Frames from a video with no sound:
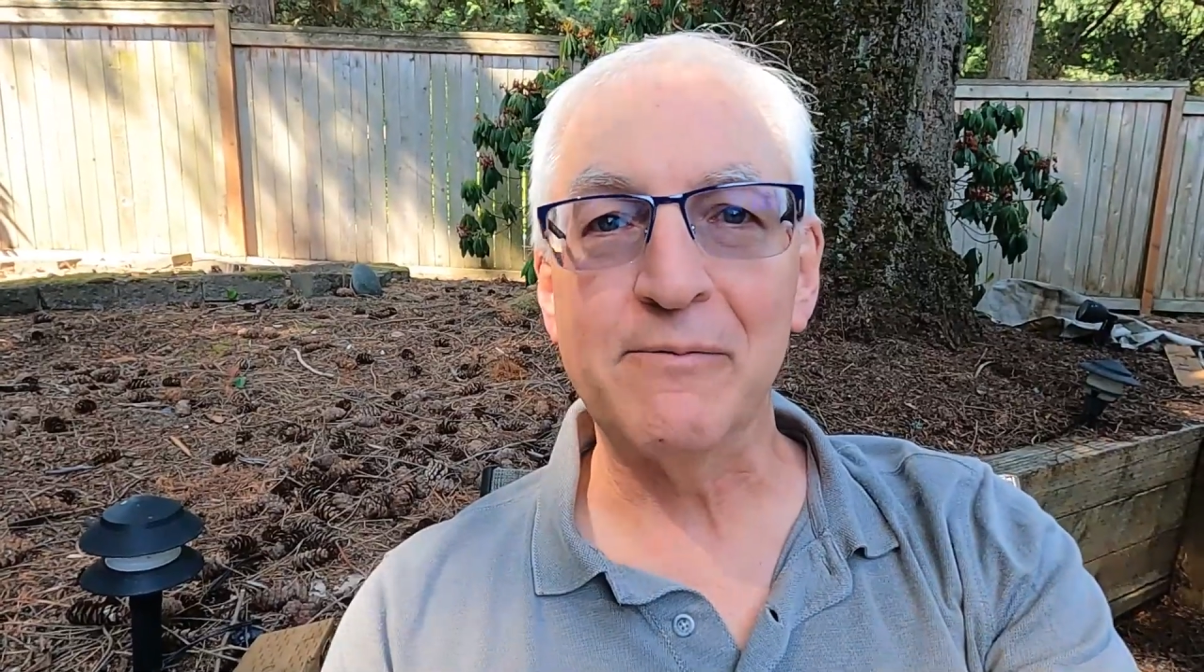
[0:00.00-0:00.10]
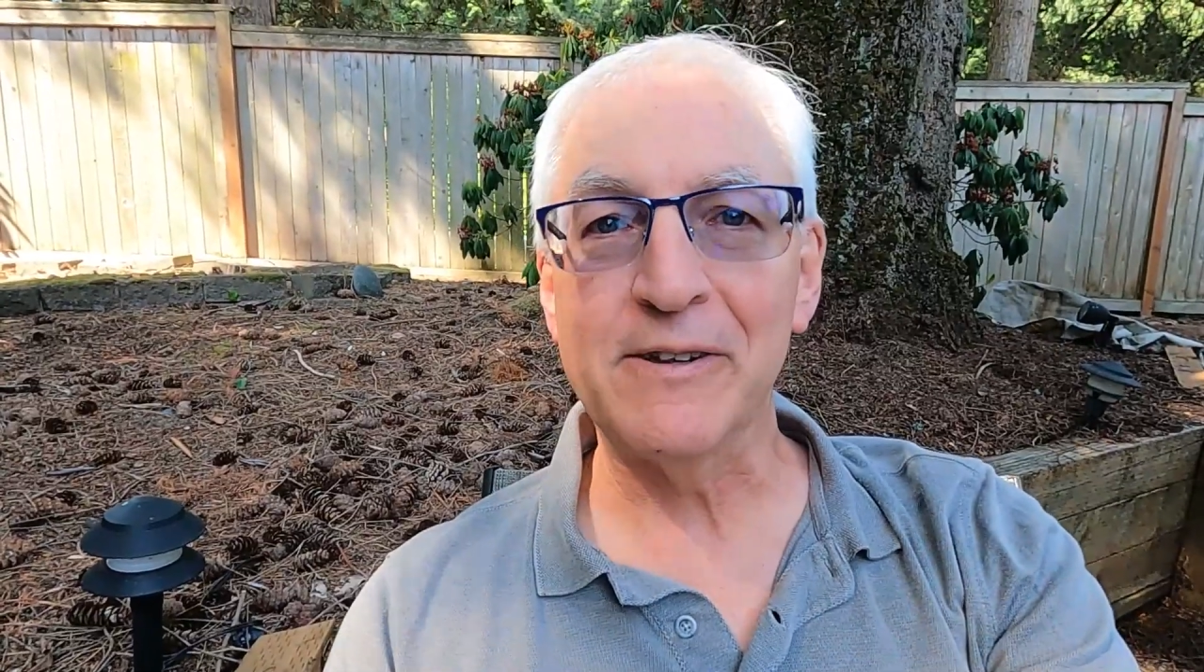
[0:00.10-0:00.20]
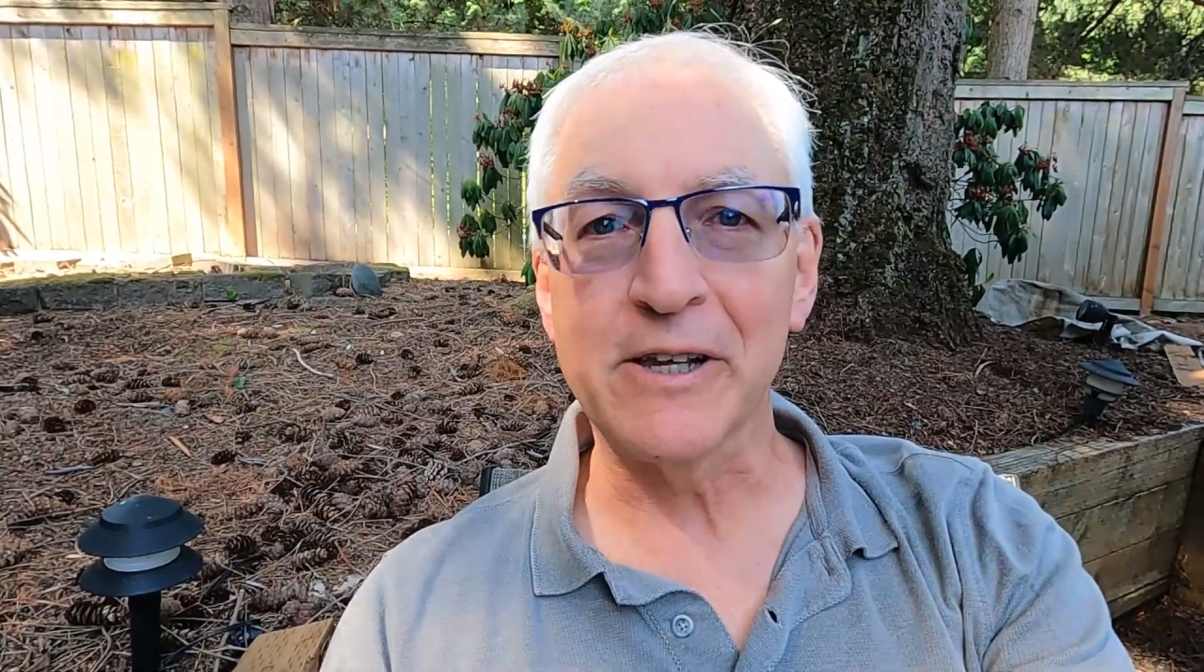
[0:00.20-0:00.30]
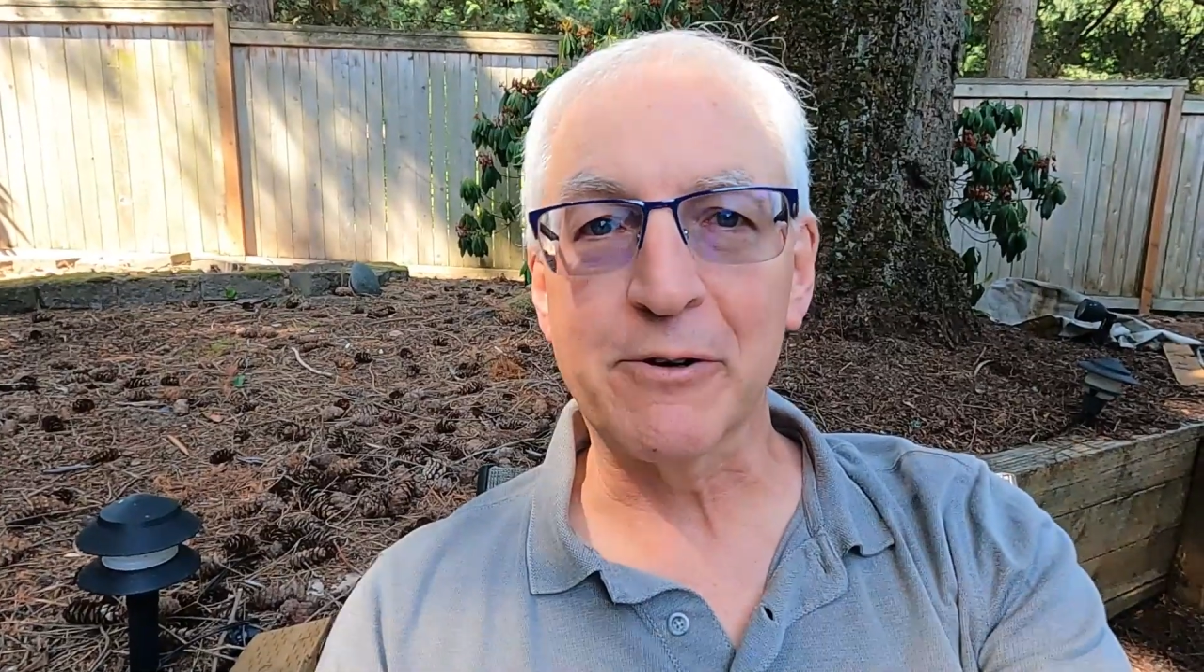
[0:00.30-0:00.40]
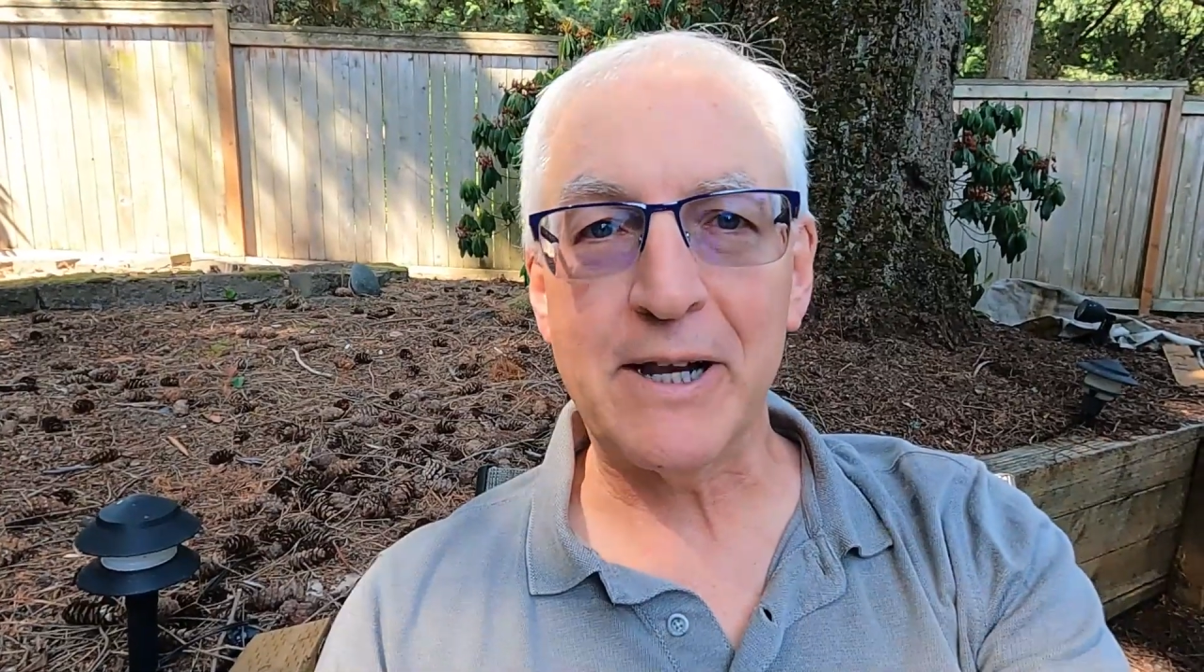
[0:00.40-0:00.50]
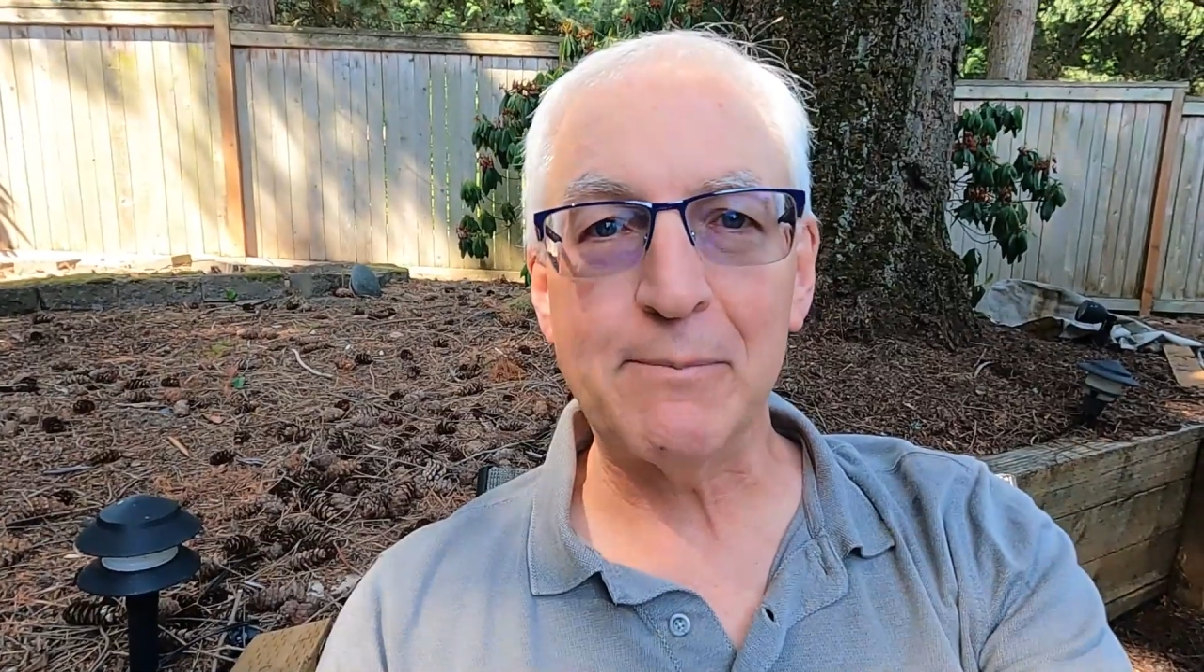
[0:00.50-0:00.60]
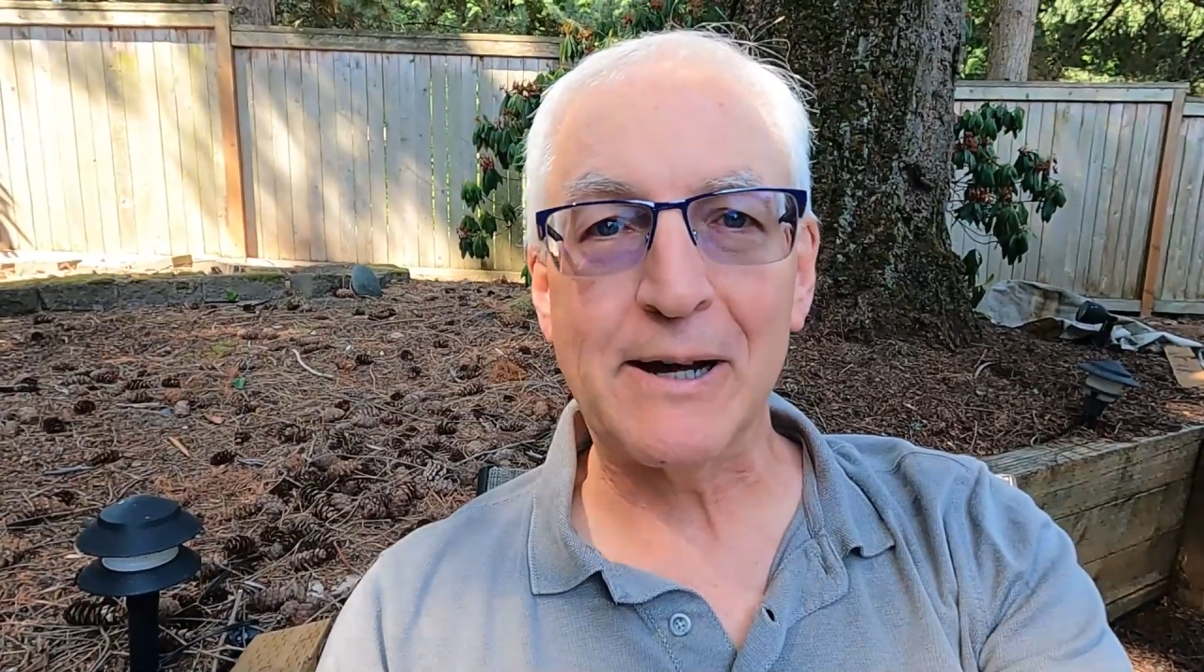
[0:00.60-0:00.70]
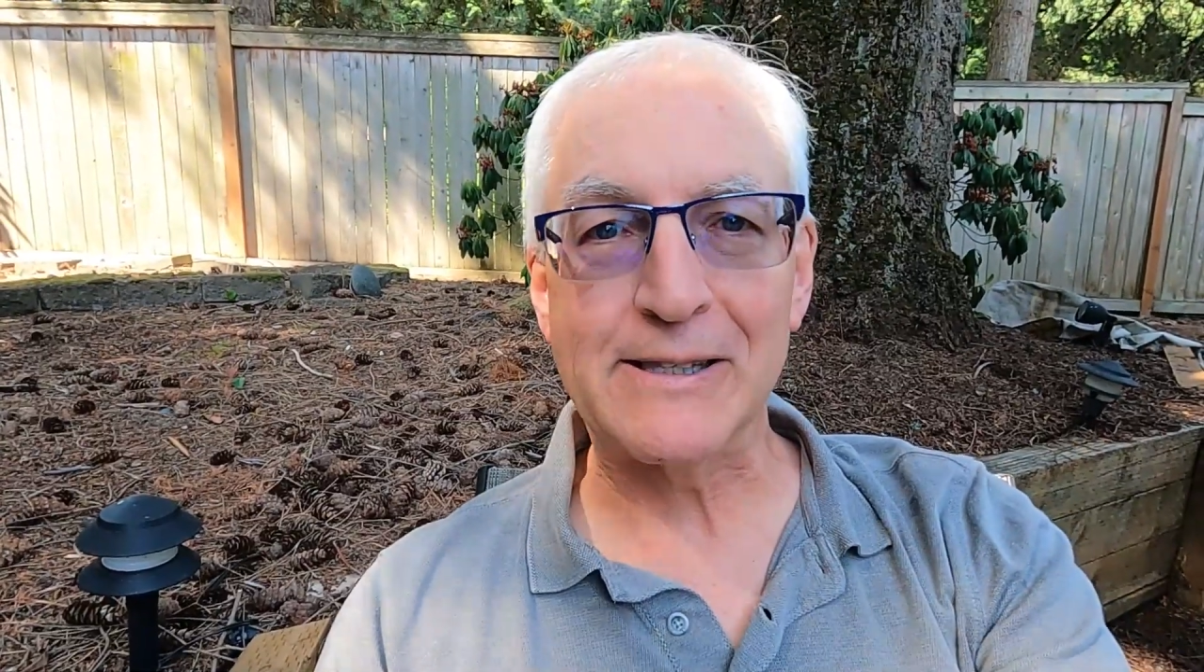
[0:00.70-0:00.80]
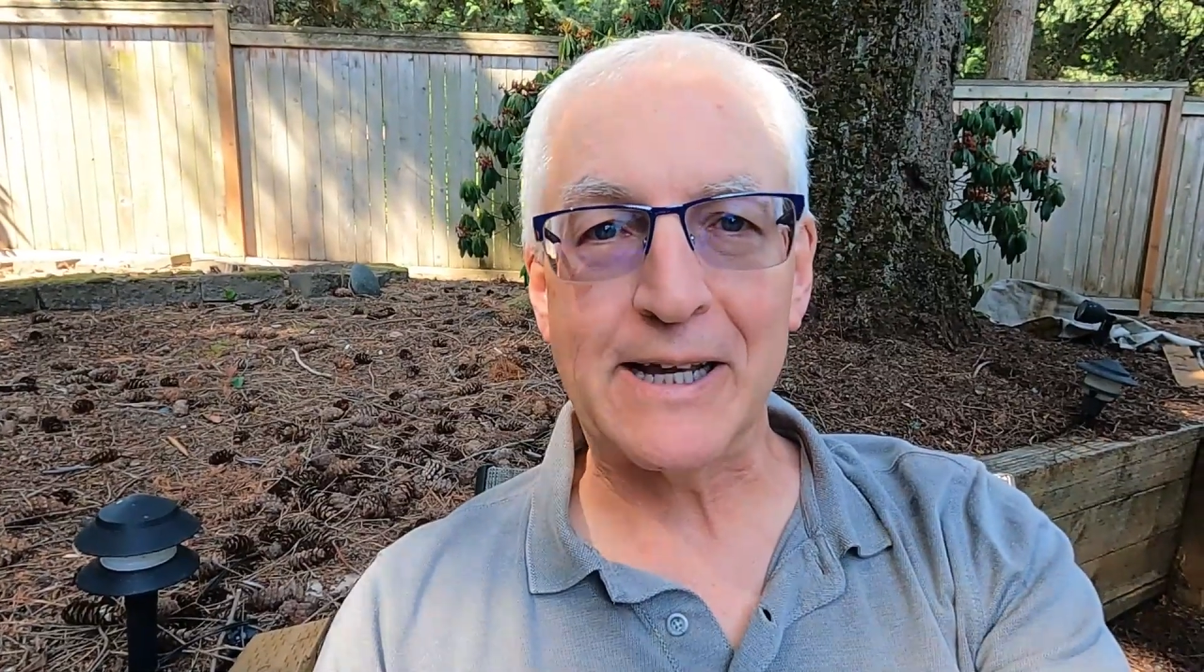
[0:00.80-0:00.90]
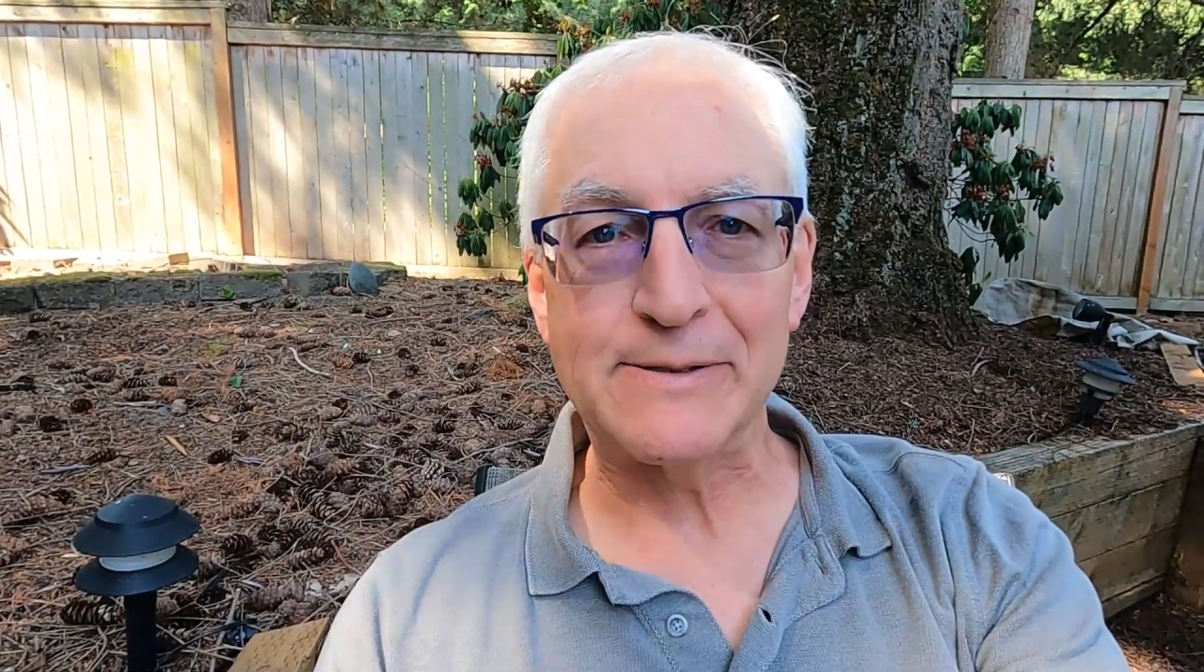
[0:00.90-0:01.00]
I'm feeling great
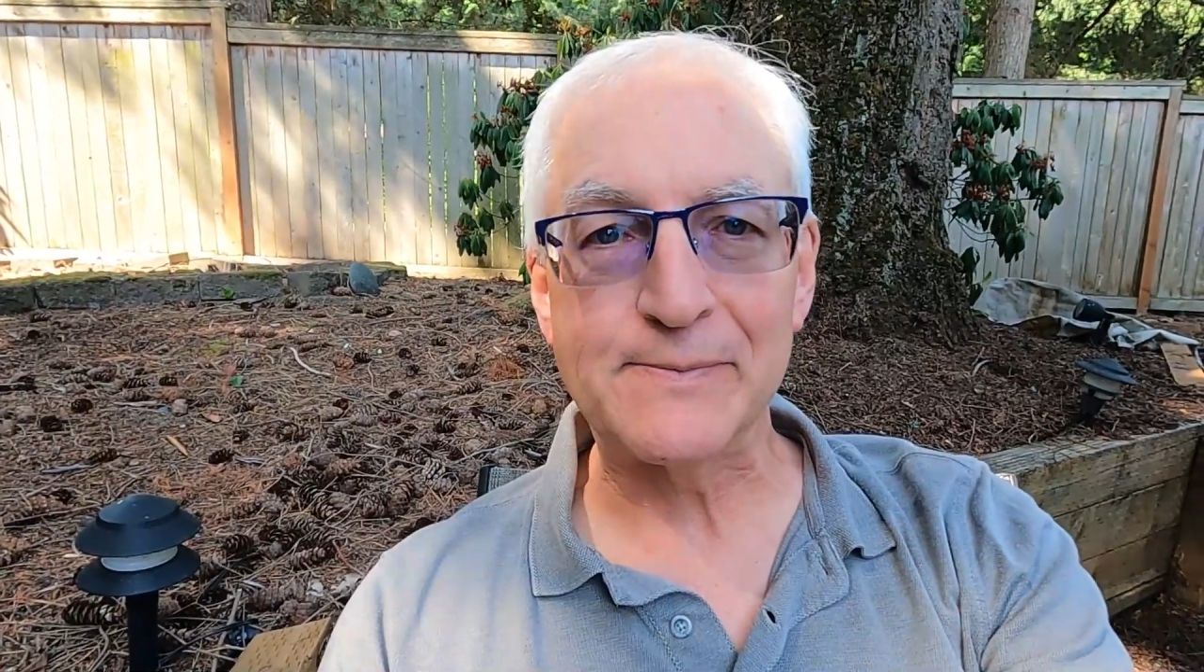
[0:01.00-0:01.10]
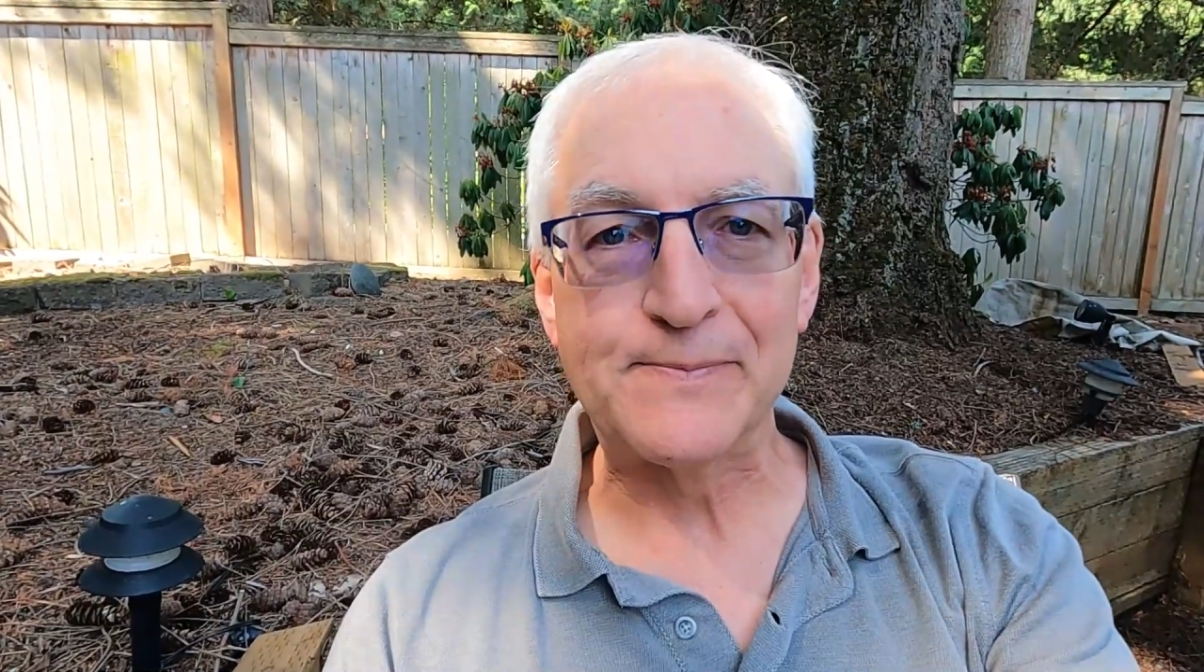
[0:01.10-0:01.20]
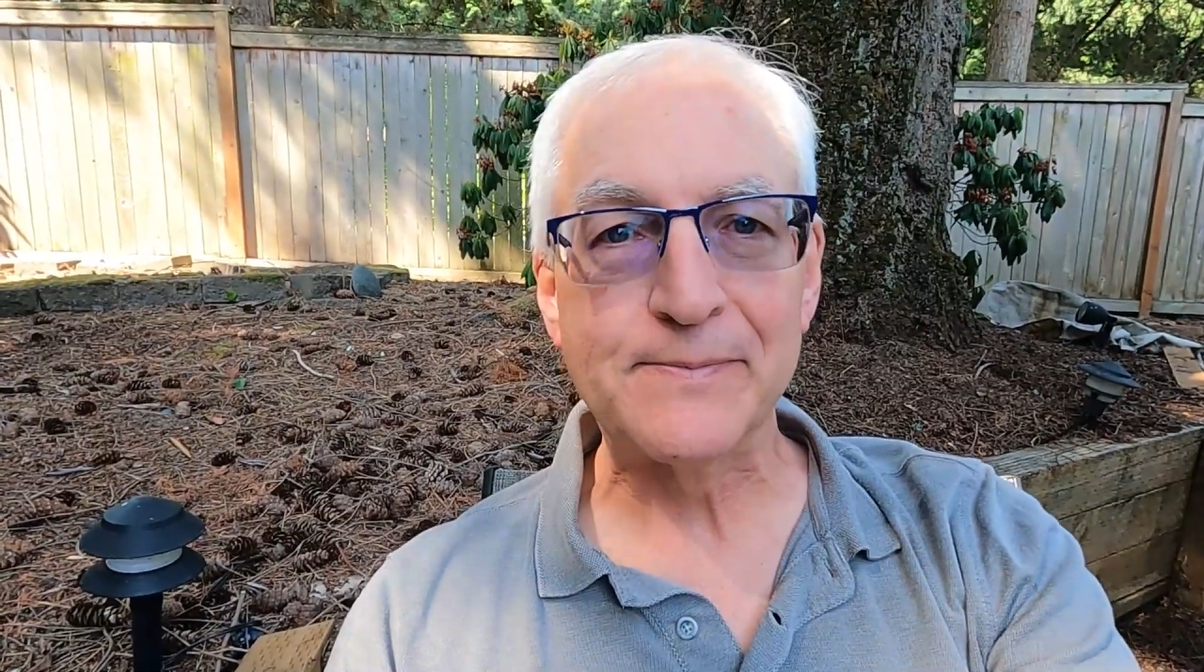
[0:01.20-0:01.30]
about that.